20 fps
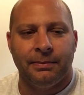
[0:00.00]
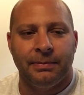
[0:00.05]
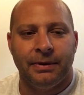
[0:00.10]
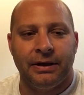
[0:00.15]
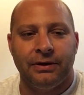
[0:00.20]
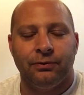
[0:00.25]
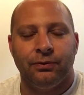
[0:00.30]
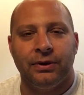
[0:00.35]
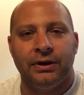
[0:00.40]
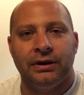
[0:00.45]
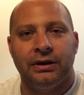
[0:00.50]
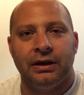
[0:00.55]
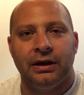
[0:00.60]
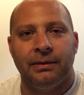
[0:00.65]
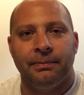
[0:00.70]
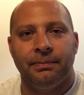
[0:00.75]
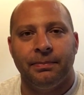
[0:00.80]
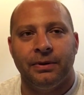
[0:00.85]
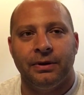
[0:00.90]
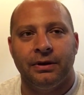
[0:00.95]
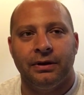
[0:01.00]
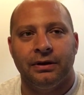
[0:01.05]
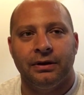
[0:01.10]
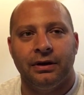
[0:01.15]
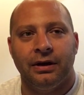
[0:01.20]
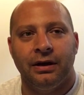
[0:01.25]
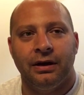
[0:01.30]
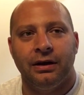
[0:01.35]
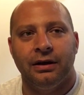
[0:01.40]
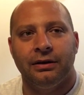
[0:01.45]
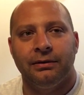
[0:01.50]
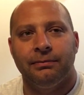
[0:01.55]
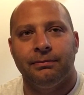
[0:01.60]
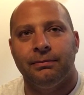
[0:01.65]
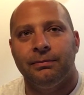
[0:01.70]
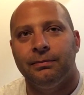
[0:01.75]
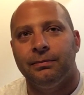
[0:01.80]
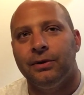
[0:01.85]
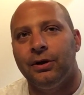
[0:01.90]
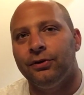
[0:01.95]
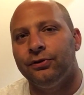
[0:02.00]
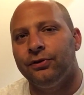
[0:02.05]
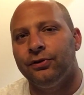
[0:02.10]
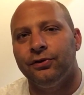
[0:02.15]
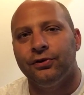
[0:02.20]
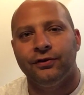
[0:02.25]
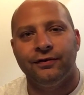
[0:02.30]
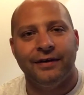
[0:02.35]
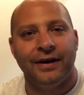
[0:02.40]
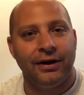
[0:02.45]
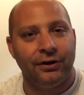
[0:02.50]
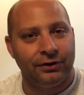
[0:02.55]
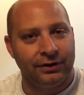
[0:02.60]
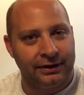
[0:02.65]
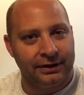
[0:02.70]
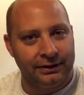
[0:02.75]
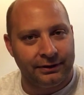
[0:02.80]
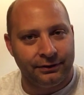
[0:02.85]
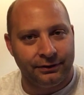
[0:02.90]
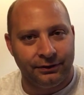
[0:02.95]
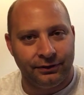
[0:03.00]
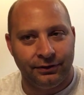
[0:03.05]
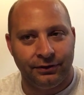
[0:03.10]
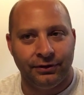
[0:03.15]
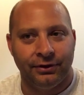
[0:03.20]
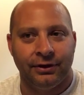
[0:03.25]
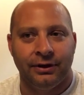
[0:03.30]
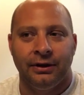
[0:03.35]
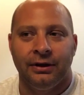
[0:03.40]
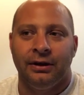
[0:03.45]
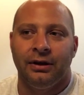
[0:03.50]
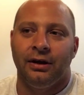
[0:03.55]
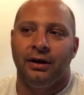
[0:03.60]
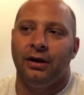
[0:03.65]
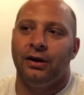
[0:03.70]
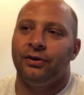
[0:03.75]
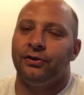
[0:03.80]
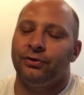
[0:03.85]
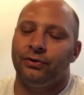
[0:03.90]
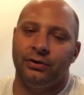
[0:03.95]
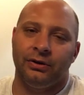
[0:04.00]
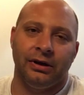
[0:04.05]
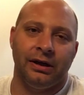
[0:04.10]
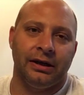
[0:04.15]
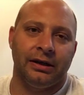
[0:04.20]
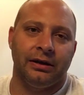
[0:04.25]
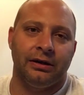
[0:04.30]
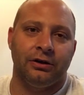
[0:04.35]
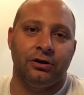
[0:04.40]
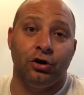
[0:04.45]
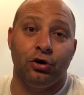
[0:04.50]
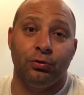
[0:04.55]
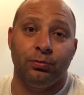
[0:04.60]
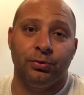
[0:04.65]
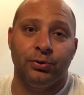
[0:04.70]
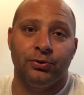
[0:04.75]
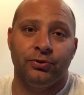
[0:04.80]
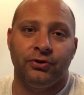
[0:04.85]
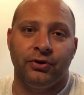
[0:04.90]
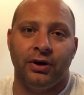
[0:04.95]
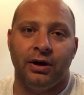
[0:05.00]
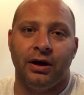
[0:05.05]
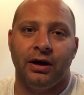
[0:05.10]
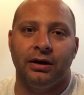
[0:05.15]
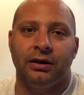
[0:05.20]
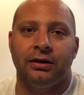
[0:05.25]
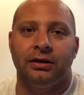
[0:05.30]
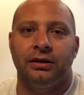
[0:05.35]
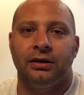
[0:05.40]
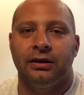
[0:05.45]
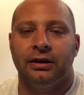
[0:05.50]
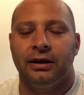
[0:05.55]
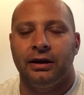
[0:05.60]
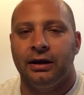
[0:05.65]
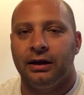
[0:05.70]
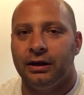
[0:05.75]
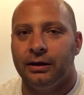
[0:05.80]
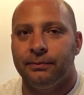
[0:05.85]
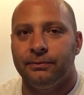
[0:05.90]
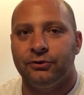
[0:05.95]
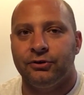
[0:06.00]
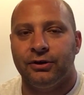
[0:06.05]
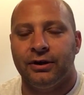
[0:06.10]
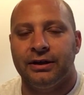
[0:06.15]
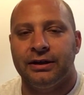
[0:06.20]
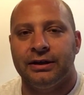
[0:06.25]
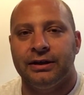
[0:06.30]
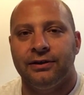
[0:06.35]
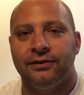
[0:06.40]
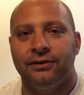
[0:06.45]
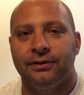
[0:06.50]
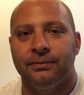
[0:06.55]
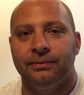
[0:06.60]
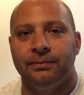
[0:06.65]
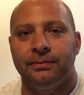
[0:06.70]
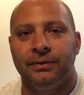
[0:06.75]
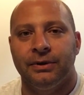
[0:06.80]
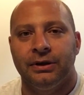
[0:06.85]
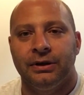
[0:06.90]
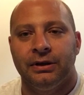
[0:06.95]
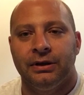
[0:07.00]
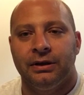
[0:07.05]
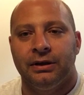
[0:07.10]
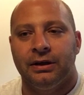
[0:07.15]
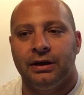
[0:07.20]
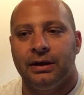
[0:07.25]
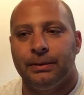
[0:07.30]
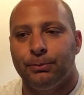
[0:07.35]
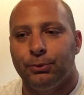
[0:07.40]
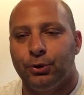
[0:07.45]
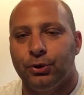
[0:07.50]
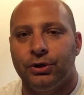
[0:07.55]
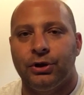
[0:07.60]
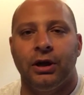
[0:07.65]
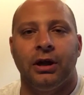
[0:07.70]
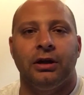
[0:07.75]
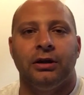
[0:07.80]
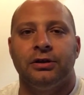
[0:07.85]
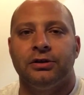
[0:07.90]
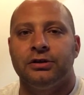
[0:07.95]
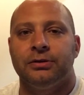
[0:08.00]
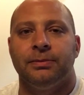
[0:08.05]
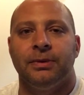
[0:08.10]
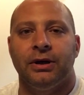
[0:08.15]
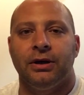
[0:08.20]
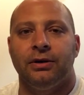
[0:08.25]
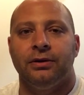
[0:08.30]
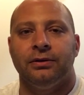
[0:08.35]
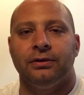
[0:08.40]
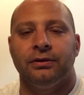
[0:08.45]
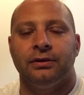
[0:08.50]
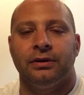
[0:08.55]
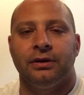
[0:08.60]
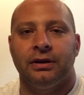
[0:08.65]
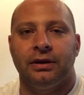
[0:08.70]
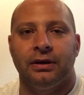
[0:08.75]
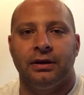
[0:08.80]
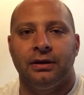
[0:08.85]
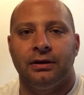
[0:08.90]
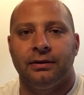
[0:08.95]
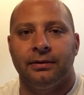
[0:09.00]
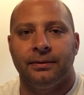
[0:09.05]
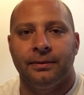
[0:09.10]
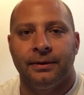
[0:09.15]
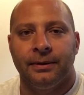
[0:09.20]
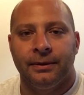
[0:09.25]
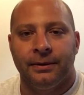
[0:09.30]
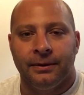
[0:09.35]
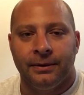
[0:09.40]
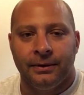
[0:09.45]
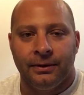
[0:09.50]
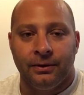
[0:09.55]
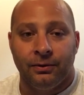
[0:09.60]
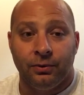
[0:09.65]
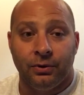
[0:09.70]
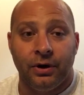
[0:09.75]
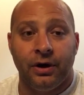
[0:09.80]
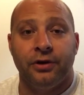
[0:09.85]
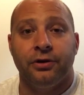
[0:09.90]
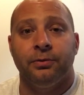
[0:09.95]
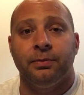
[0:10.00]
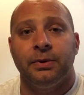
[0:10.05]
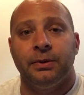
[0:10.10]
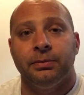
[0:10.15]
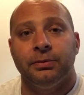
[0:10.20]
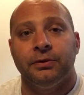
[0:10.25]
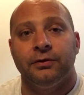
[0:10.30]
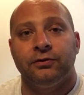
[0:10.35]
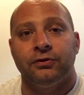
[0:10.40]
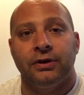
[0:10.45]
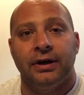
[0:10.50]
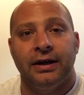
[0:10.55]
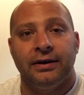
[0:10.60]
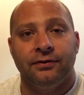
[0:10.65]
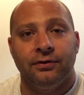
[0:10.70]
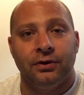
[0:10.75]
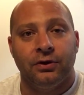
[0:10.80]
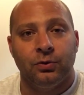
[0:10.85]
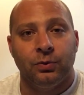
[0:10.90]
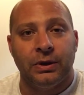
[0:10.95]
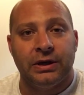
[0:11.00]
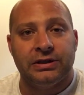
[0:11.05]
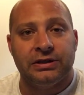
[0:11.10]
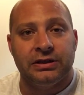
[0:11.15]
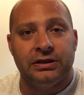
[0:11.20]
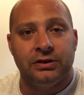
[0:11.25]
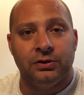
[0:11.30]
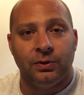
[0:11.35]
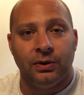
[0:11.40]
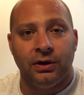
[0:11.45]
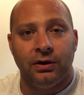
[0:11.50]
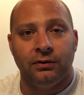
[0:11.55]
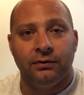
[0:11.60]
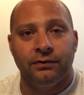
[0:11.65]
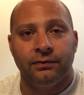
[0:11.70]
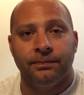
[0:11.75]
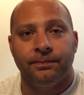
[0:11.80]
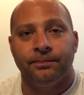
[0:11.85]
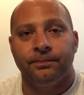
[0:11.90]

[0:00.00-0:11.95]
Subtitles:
Been reading up on Maltose Falcons, also a lot on Homebrew talk, trying to get some more knowledge about what other people have tried for the Westy 12,